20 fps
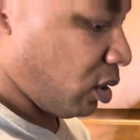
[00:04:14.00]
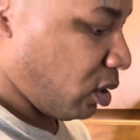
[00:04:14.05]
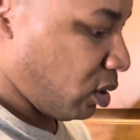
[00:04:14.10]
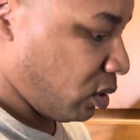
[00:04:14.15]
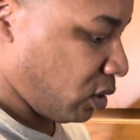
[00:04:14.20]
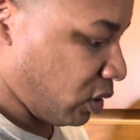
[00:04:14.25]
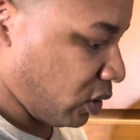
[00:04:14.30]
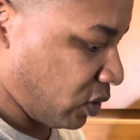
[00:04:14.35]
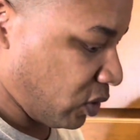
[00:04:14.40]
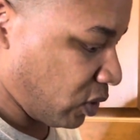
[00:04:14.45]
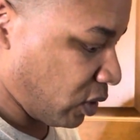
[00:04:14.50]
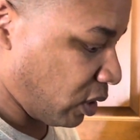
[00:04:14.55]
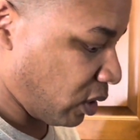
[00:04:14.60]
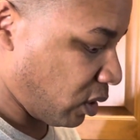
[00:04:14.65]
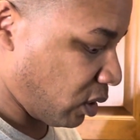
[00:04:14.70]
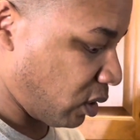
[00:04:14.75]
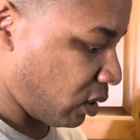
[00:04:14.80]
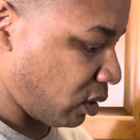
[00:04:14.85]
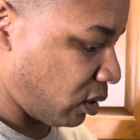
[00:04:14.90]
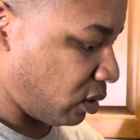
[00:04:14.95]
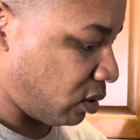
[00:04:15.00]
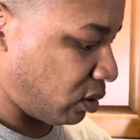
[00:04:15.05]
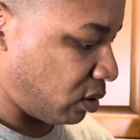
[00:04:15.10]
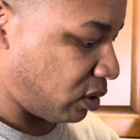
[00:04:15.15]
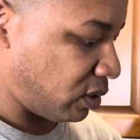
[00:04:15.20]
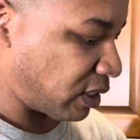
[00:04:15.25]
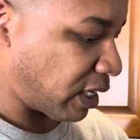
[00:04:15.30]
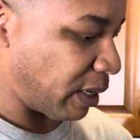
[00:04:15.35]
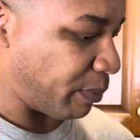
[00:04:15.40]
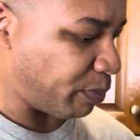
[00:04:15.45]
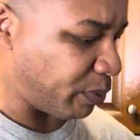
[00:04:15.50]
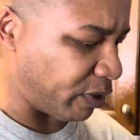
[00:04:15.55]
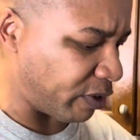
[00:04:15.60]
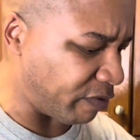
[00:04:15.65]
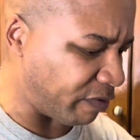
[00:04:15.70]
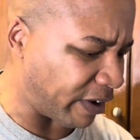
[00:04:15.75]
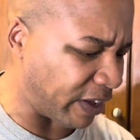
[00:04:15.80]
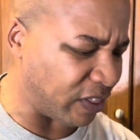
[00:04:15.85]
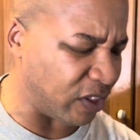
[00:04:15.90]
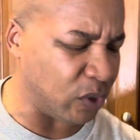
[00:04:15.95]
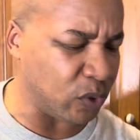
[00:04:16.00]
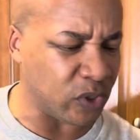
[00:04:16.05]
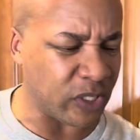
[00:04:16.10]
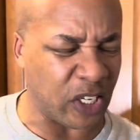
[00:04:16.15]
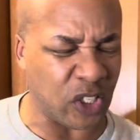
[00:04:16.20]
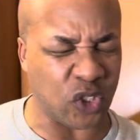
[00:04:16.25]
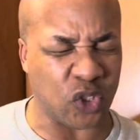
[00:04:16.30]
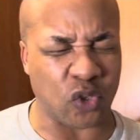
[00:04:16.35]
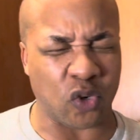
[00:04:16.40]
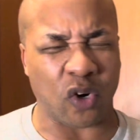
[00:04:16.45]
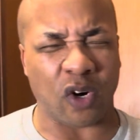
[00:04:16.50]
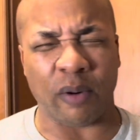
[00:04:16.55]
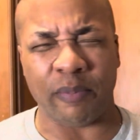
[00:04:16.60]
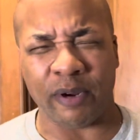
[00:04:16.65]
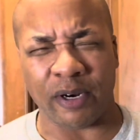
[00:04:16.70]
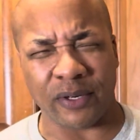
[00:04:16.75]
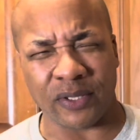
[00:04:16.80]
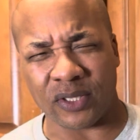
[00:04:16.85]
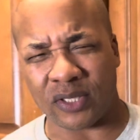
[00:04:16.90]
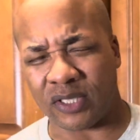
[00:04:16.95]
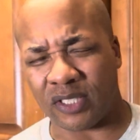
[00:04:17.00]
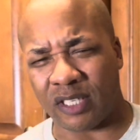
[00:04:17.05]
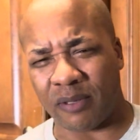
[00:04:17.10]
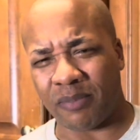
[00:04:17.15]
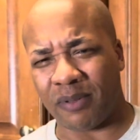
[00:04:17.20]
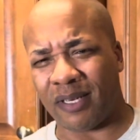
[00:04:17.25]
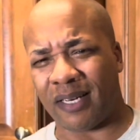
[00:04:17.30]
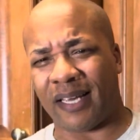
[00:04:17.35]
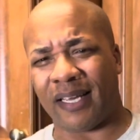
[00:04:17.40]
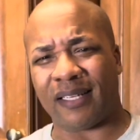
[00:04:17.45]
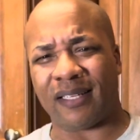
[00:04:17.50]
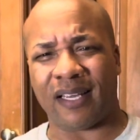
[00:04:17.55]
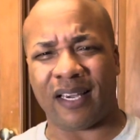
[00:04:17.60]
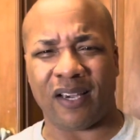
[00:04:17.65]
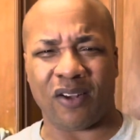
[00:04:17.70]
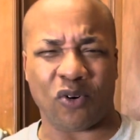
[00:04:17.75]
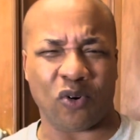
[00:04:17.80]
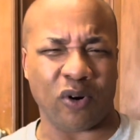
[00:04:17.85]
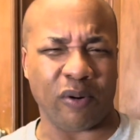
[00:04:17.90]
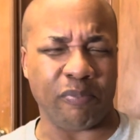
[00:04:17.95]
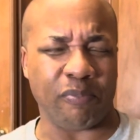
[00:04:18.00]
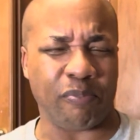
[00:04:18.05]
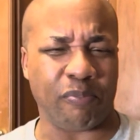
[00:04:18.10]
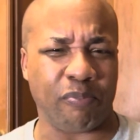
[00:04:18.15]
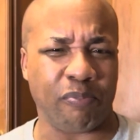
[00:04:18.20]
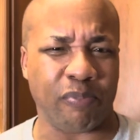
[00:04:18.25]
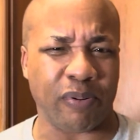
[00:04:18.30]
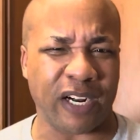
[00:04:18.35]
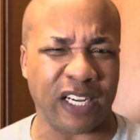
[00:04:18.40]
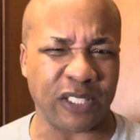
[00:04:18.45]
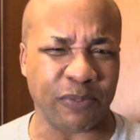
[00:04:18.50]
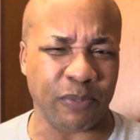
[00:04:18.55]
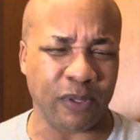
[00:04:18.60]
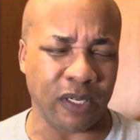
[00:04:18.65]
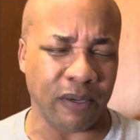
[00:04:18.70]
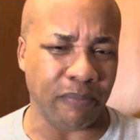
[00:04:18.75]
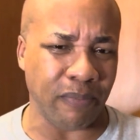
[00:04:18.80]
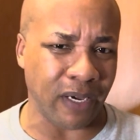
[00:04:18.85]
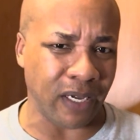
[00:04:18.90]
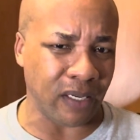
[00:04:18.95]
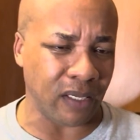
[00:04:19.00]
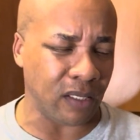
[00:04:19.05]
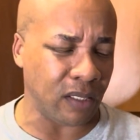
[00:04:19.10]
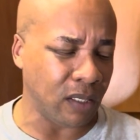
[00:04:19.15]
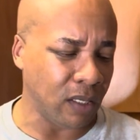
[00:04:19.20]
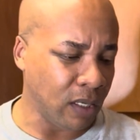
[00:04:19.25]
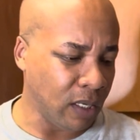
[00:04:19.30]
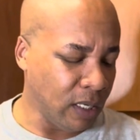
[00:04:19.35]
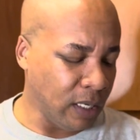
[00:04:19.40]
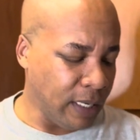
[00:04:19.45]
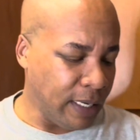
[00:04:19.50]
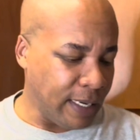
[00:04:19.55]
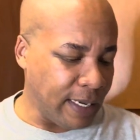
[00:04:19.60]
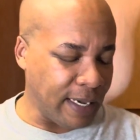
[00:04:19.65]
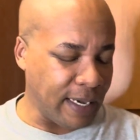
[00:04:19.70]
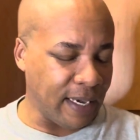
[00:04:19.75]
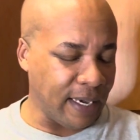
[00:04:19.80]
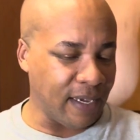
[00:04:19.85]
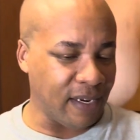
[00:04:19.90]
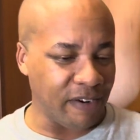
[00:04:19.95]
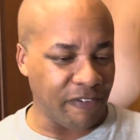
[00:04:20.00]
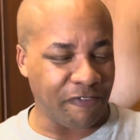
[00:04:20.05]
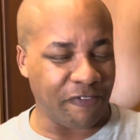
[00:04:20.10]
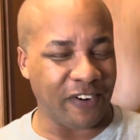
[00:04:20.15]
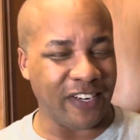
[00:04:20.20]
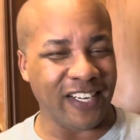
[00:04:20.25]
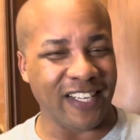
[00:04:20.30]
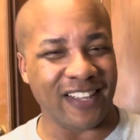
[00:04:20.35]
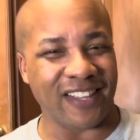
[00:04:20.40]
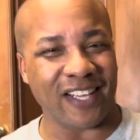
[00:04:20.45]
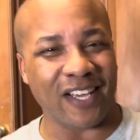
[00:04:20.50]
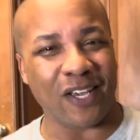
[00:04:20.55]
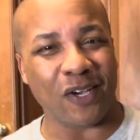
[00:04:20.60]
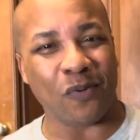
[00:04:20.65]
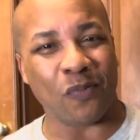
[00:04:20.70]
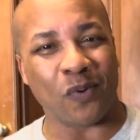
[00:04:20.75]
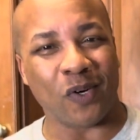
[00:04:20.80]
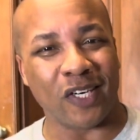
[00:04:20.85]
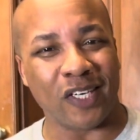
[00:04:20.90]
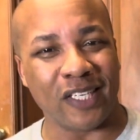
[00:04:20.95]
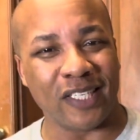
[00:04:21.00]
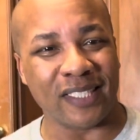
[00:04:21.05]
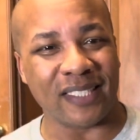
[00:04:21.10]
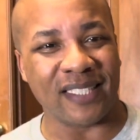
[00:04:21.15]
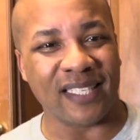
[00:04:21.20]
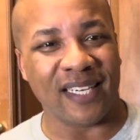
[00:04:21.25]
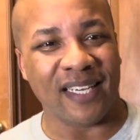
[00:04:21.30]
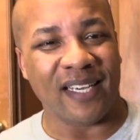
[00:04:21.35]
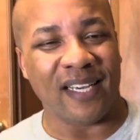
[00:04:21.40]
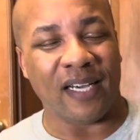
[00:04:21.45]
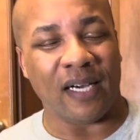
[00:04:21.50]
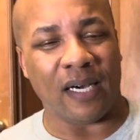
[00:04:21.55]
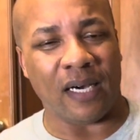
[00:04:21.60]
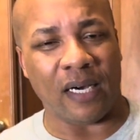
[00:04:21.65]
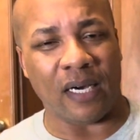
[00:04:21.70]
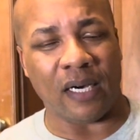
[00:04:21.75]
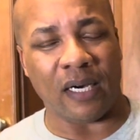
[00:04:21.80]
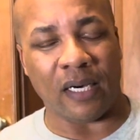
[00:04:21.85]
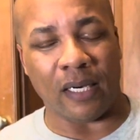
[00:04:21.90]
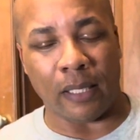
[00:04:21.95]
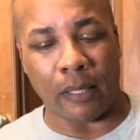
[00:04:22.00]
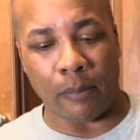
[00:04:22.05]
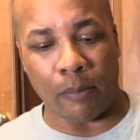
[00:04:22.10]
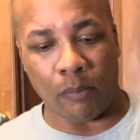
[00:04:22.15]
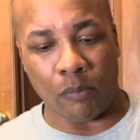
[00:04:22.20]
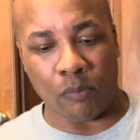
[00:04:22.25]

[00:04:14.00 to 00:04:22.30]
this type of, I think it was like strawberries or something like that, or possibly a melon. And the funny thing was, I